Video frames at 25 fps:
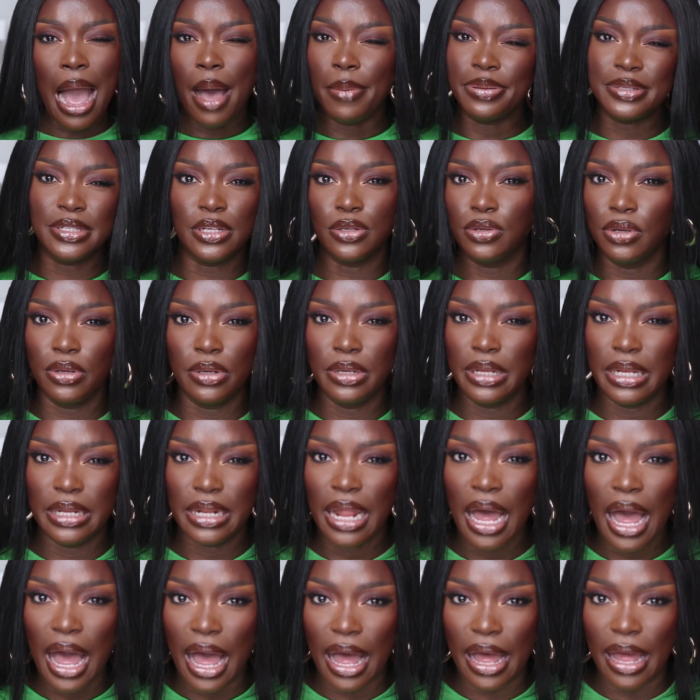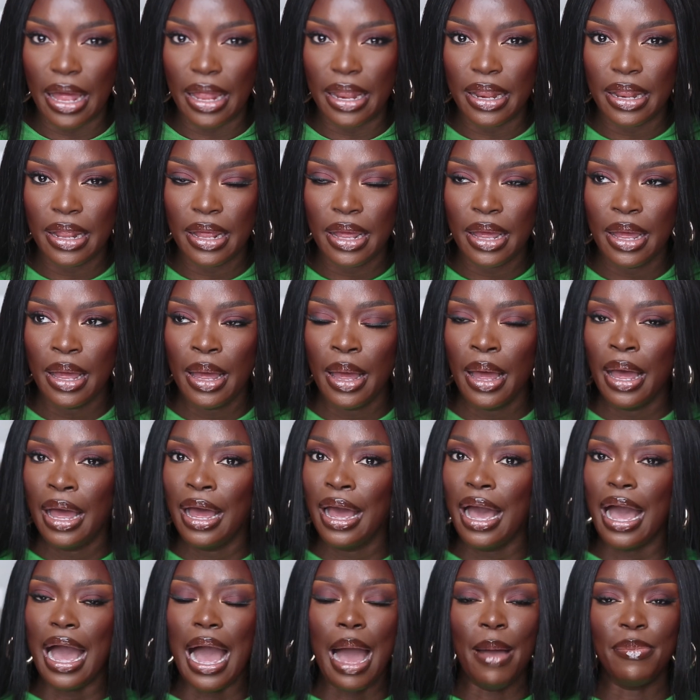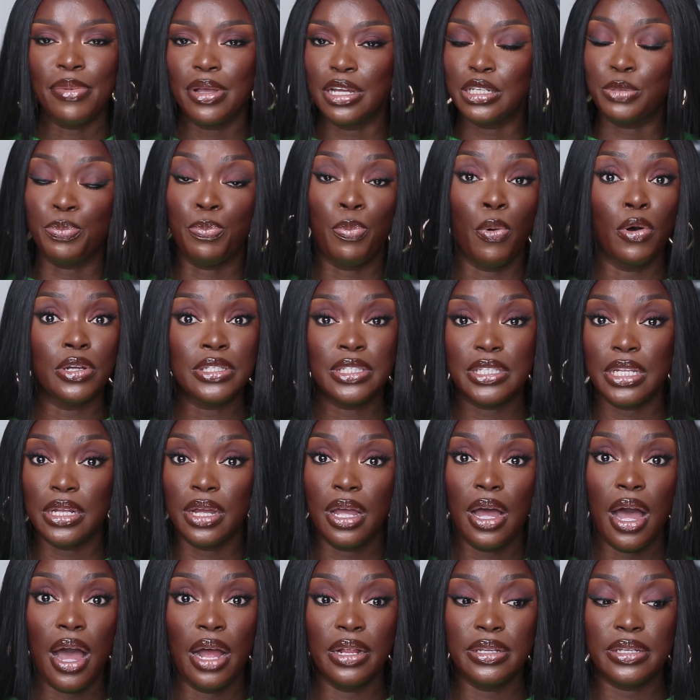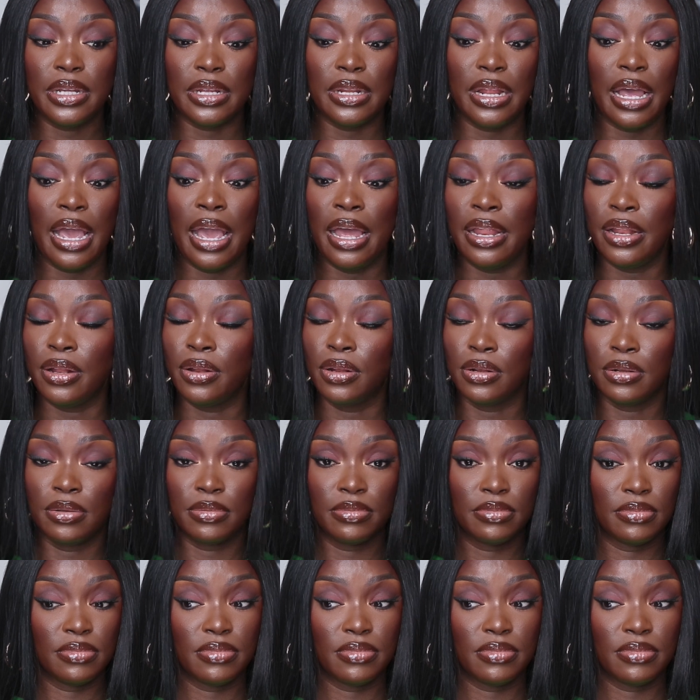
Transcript: Absolutely not. I'm just posting content, and